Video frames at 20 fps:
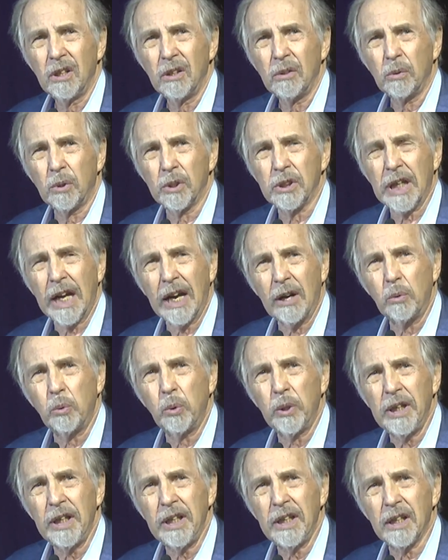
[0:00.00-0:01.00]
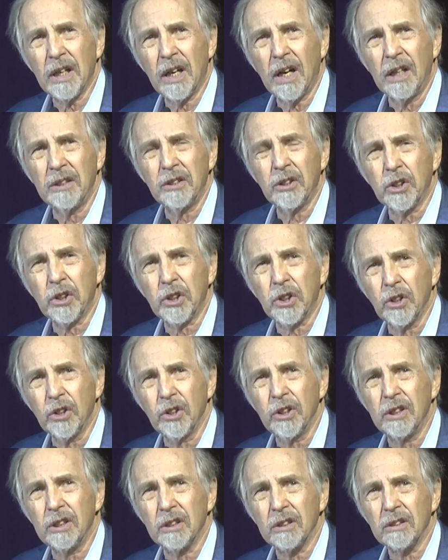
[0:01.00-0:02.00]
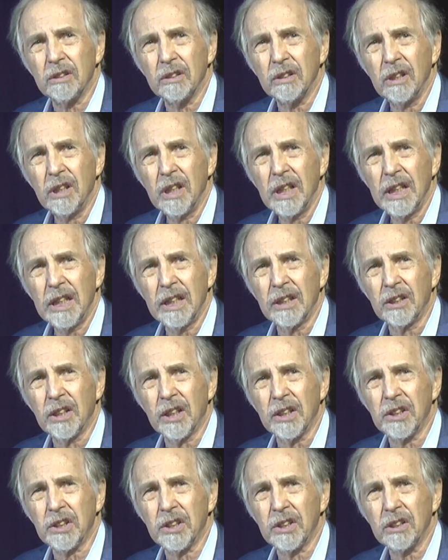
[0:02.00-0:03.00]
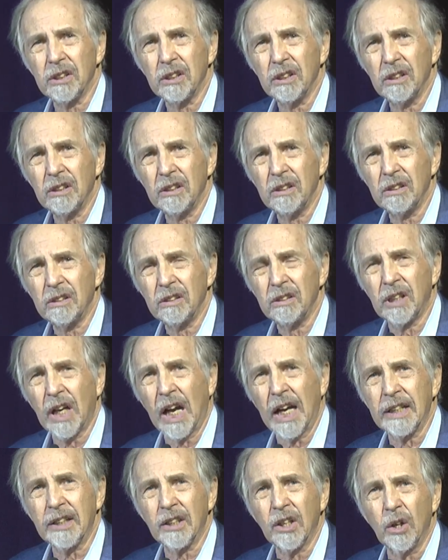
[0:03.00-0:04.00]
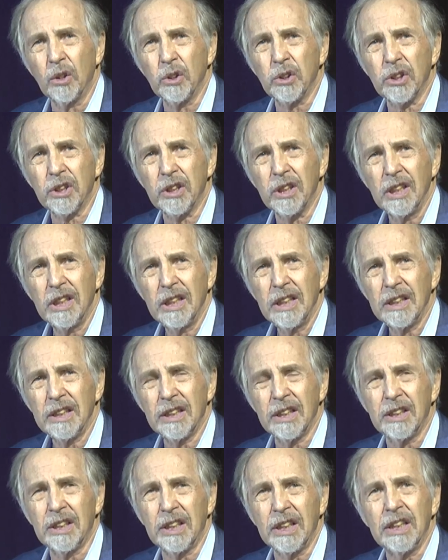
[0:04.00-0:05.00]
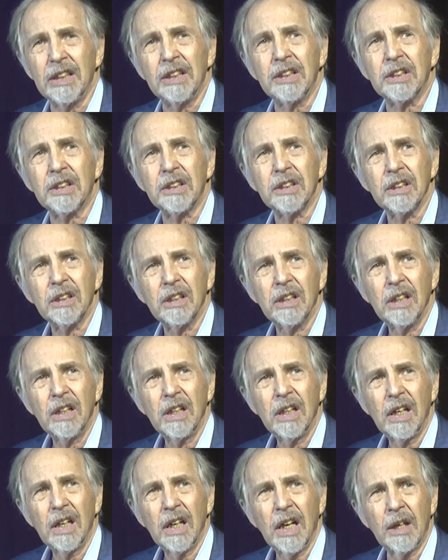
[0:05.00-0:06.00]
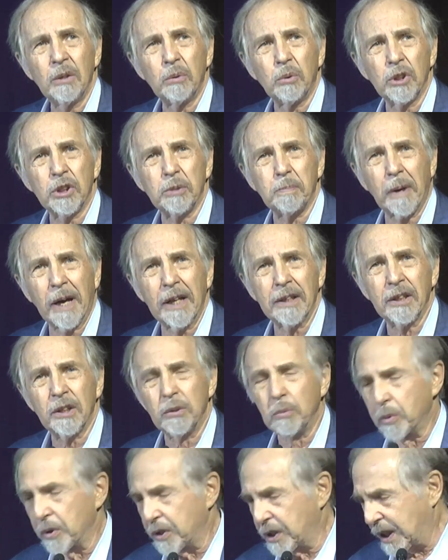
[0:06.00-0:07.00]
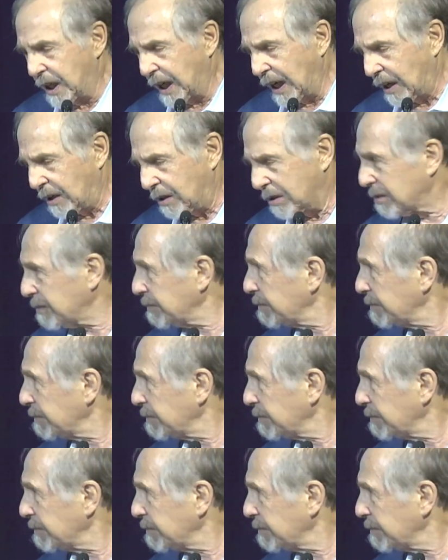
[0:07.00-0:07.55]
was how we understood illness, diagnosed disease, and responded with care.